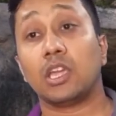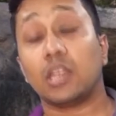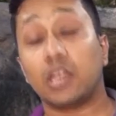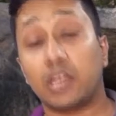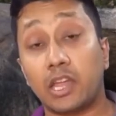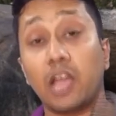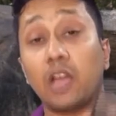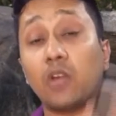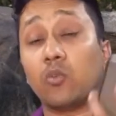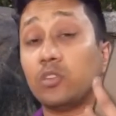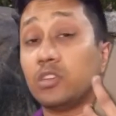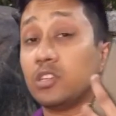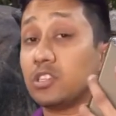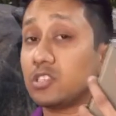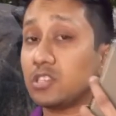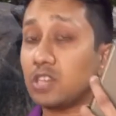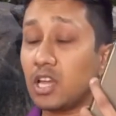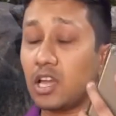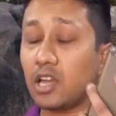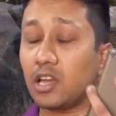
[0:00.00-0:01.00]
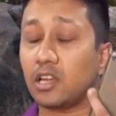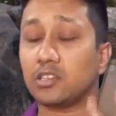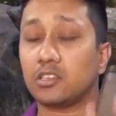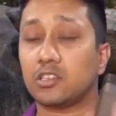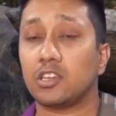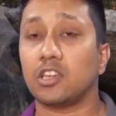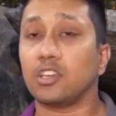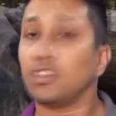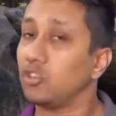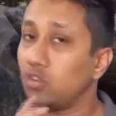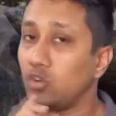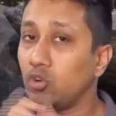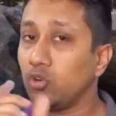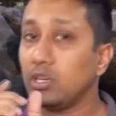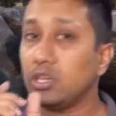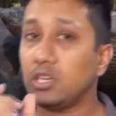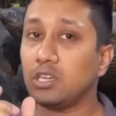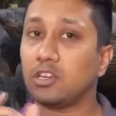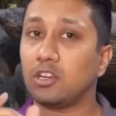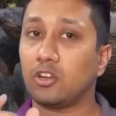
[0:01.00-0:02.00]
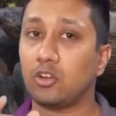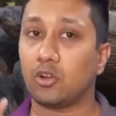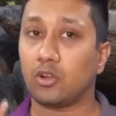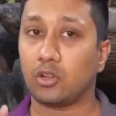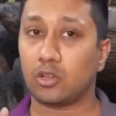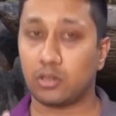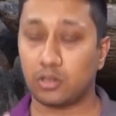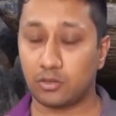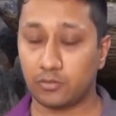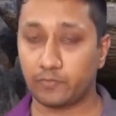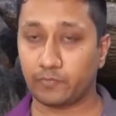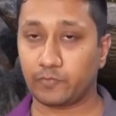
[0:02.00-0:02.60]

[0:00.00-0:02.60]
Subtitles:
Now with the charge, you don't need a dongle.